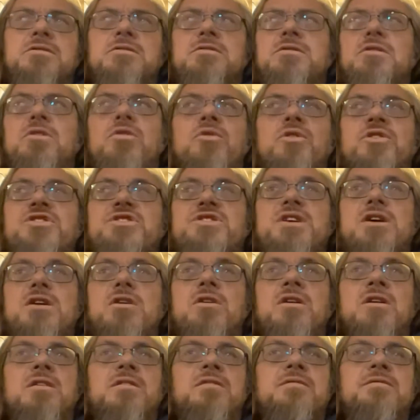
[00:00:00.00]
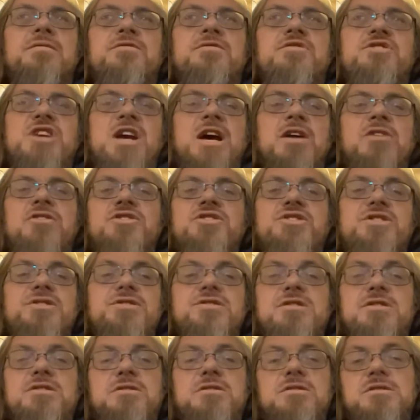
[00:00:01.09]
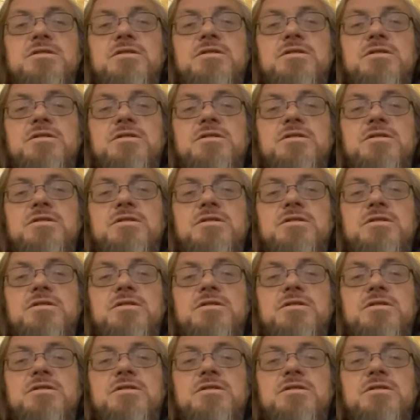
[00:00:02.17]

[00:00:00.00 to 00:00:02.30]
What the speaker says: course of challenges,